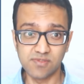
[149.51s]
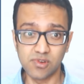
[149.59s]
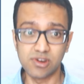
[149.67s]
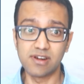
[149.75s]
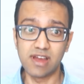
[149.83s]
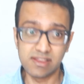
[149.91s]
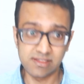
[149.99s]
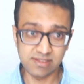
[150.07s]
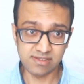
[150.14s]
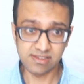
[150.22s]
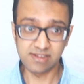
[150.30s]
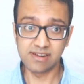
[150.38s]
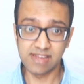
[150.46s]
You want to run
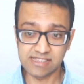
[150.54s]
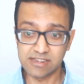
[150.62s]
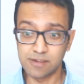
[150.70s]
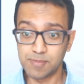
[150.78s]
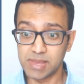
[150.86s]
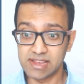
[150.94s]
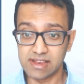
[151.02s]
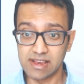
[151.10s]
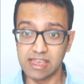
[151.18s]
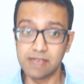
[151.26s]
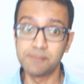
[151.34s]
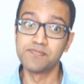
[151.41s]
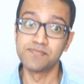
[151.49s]
certain tests
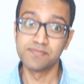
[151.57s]
repeatedly.